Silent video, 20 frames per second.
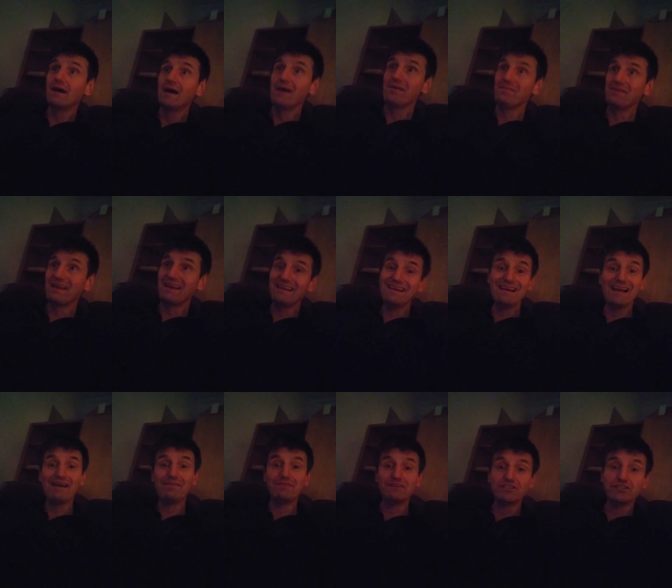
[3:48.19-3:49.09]
I mean, I didn't
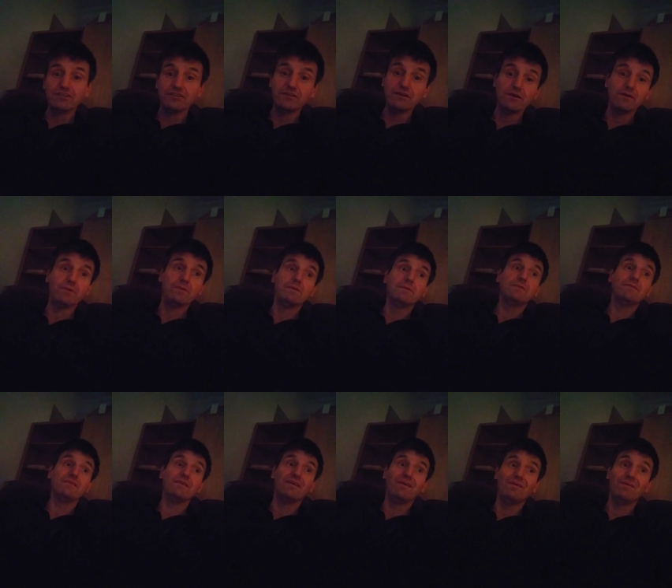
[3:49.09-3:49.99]
have much to do.
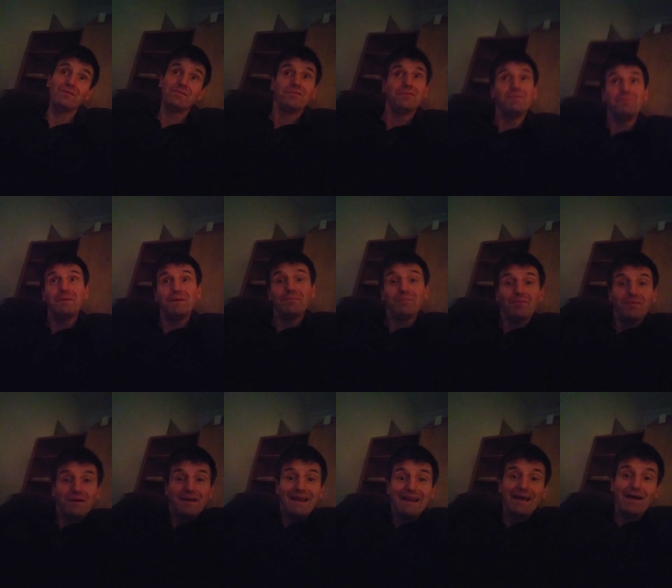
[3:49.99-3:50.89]
So the people
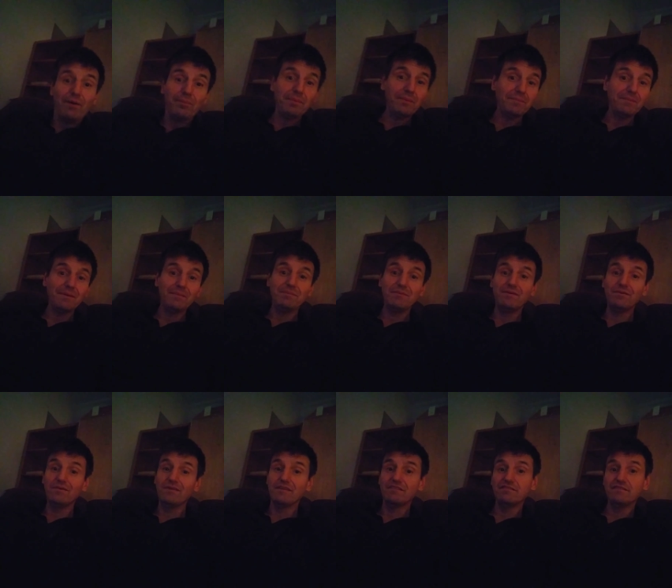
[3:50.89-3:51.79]
were kind of helping me
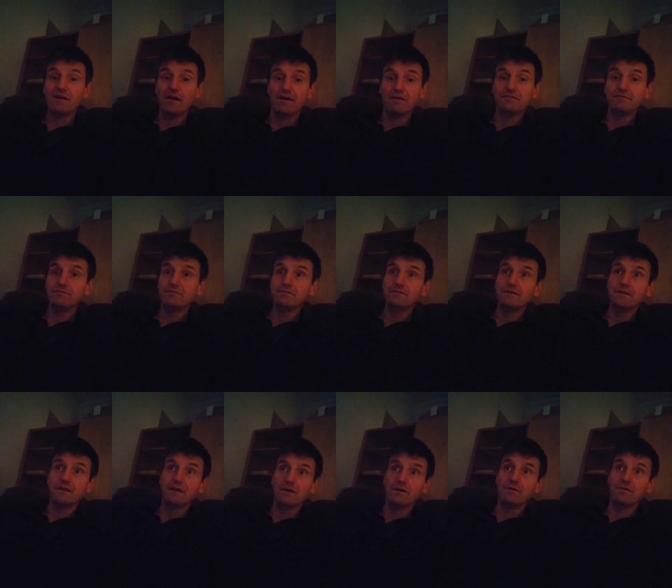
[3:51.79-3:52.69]
do this stuff.
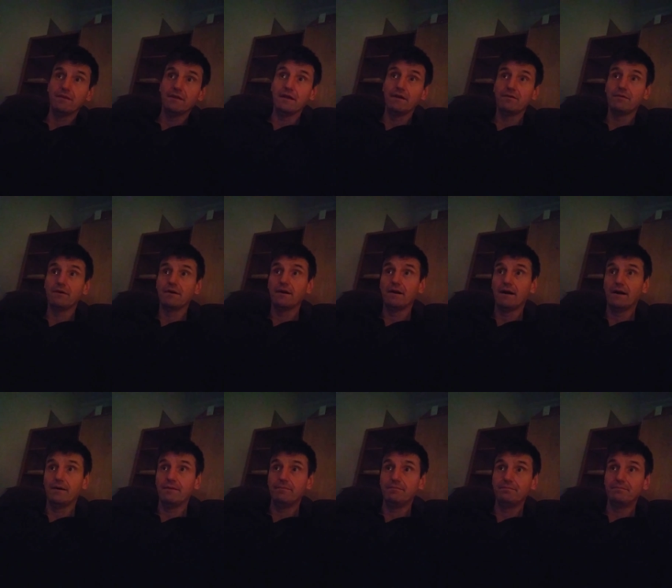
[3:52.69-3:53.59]
You know, they were,
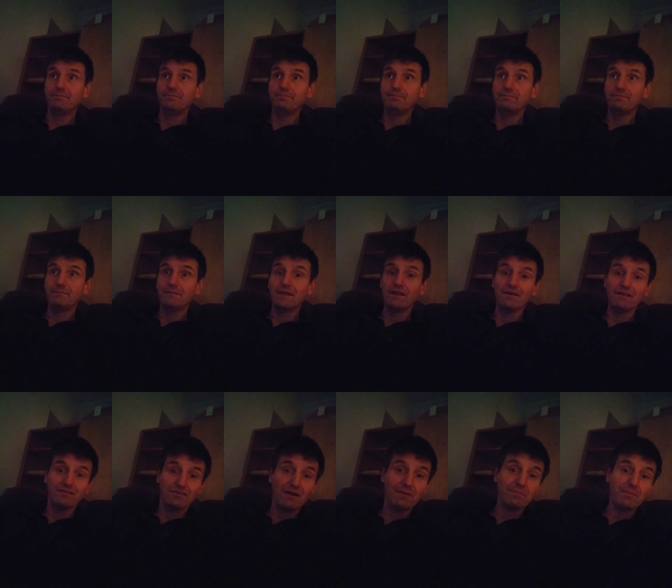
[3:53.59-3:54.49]
um, you
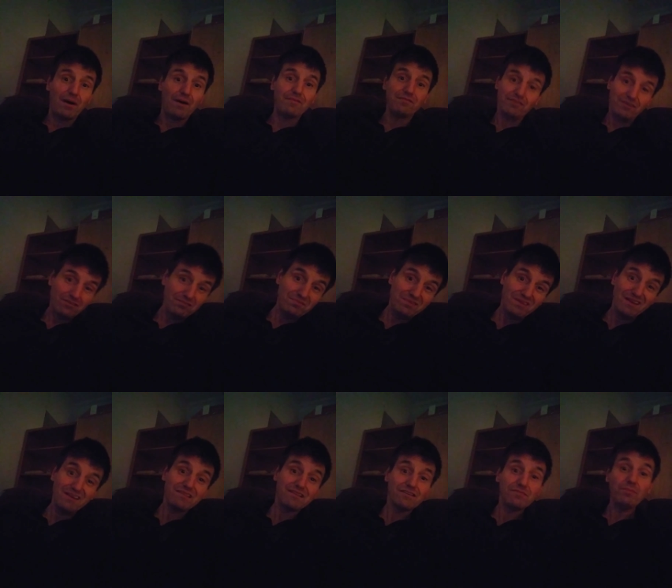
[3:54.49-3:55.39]
know, drop bombs.
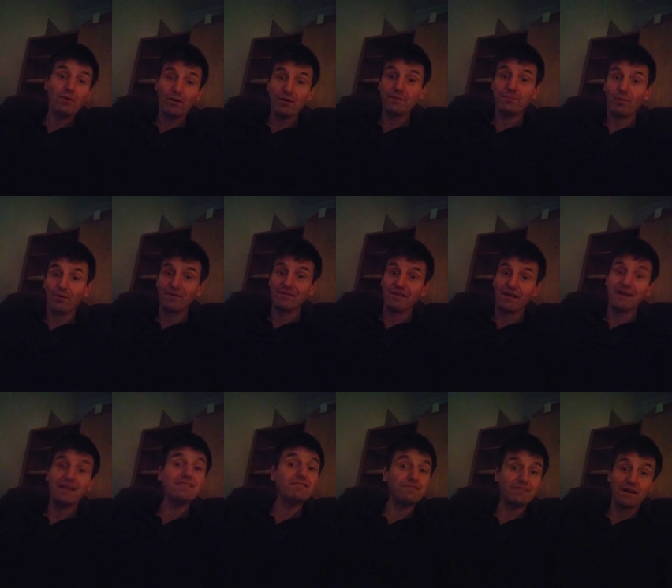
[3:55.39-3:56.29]
There's, there's more reports on
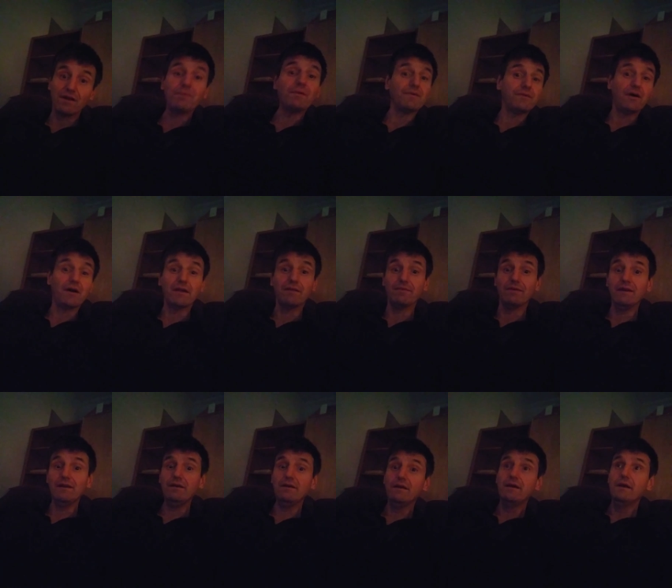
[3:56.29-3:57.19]
it. It's very well
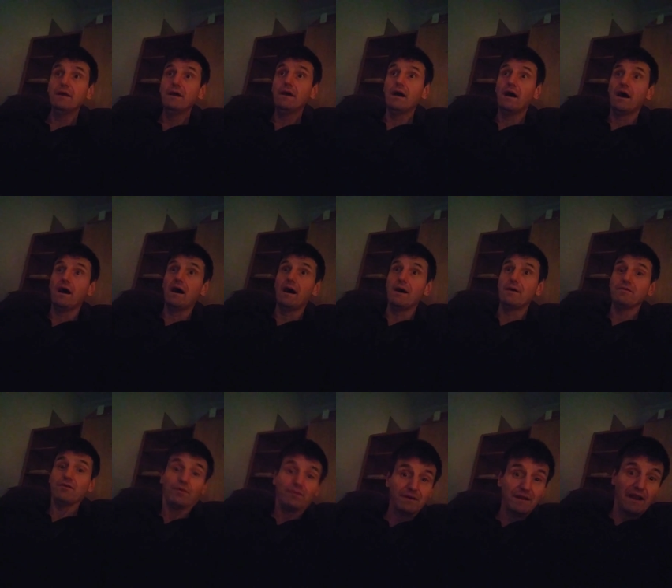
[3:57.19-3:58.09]
documented. Uh,
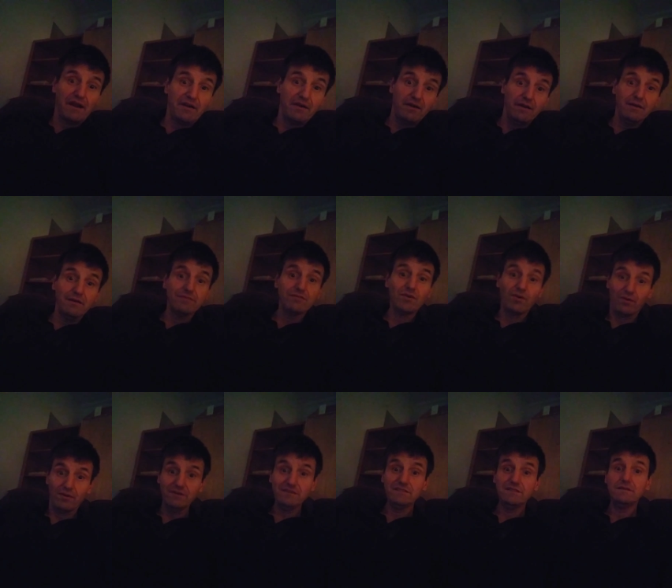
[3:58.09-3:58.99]
no one got hurt, of
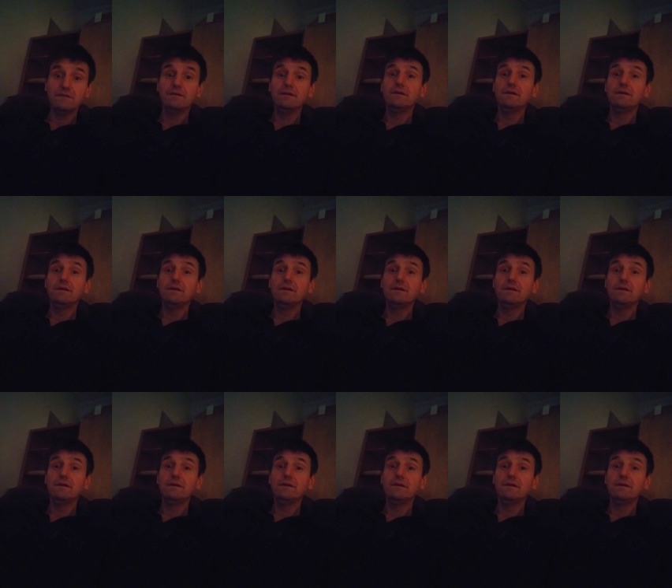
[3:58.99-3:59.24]
course.